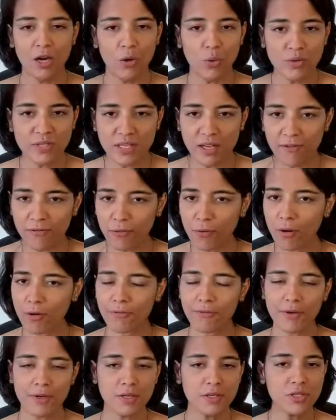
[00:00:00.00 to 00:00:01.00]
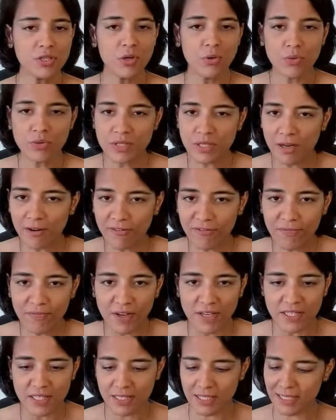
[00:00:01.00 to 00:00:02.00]
low self confidence, low self
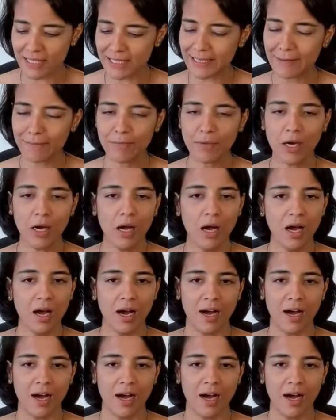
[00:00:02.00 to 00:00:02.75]
esteem,